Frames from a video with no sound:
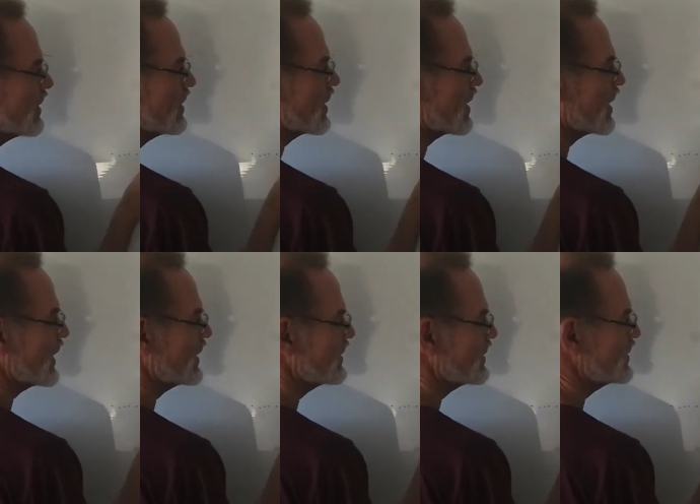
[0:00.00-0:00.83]

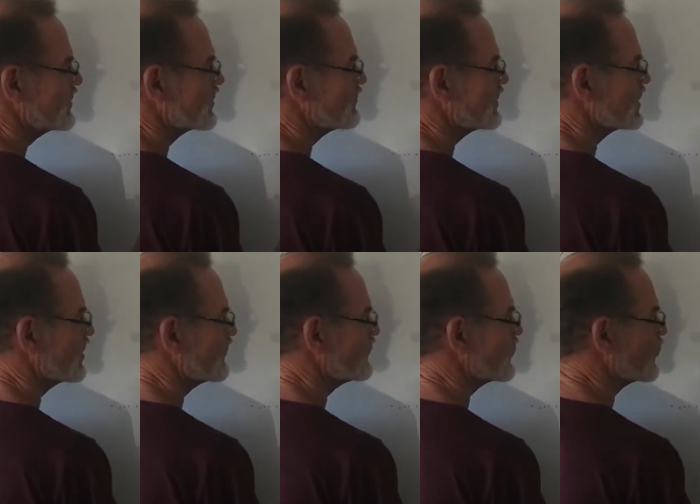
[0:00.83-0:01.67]
line in the middle
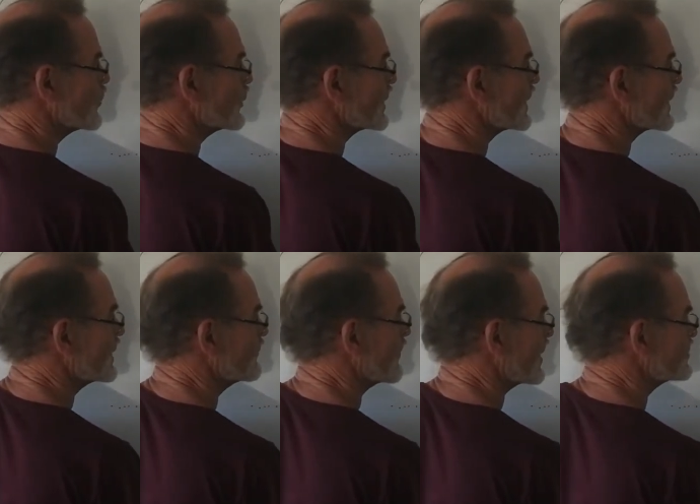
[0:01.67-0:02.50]
of your working, an
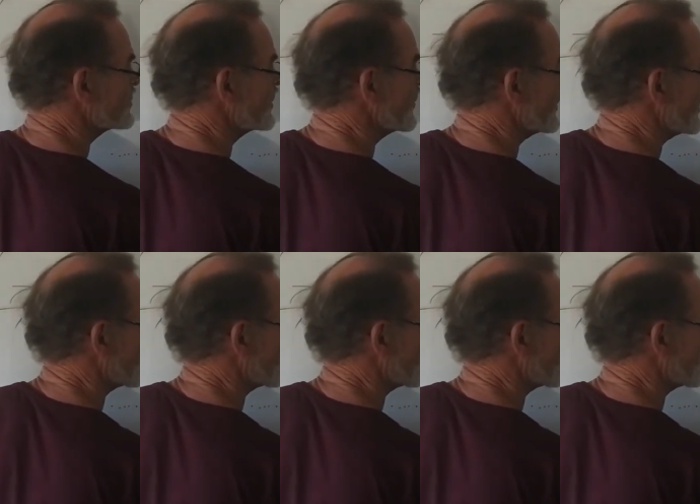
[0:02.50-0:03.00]
imaginary